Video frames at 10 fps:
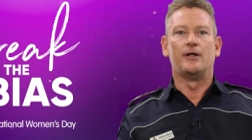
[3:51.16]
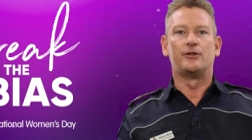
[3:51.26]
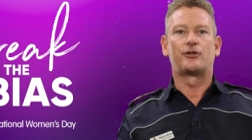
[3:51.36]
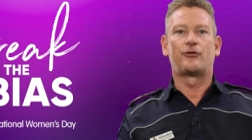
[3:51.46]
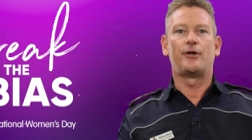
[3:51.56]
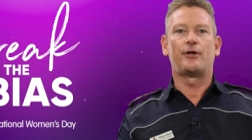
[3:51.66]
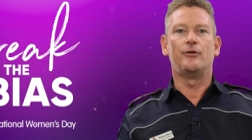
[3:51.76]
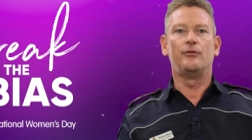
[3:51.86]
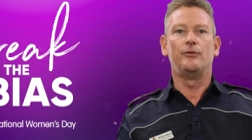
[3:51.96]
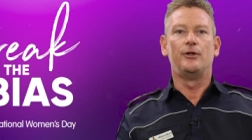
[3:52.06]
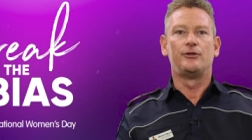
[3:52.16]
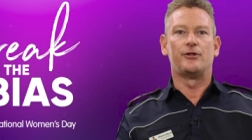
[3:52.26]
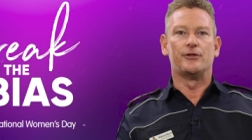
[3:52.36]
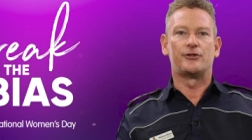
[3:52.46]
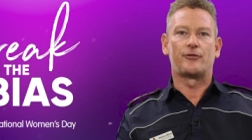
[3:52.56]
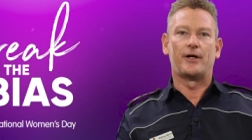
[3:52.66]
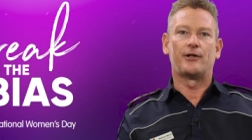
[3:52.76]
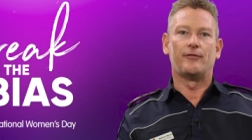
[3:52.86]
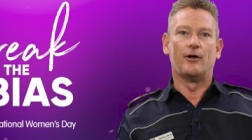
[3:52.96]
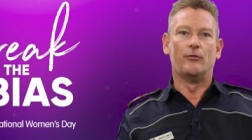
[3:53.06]
It's critical to the
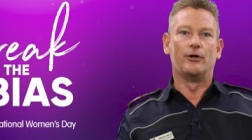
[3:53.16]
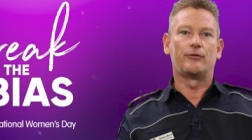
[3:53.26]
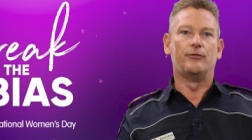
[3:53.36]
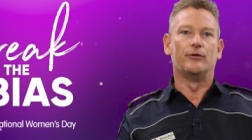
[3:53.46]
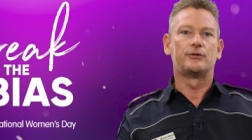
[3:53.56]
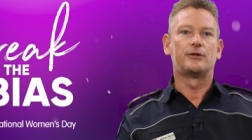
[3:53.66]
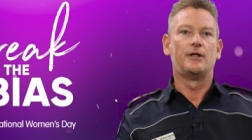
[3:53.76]
strength of our workforce.